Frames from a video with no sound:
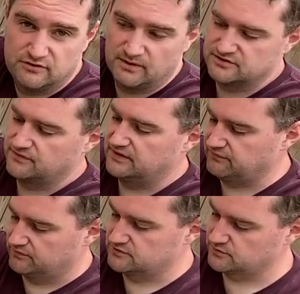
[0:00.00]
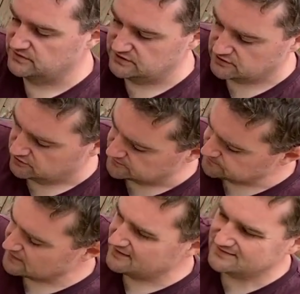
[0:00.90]
much of a difference, which is good.
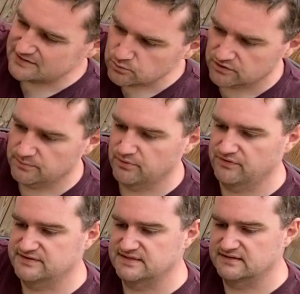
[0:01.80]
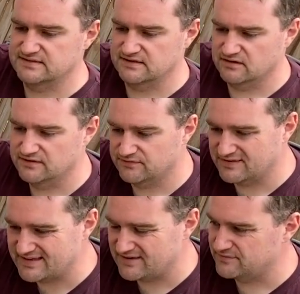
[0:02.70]
Did want to put this in because it kind of
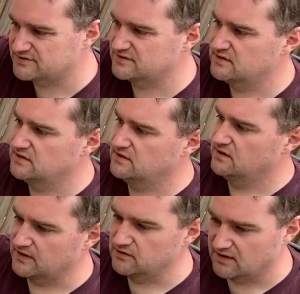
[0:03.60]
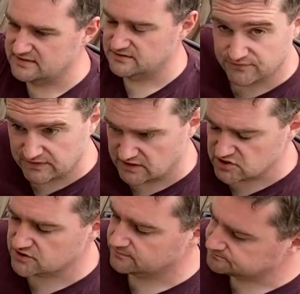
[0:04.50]
gives a nicer
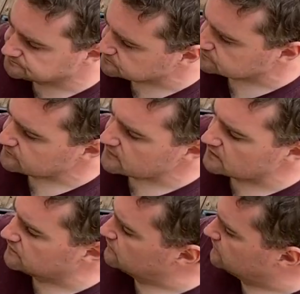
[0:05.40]
finish than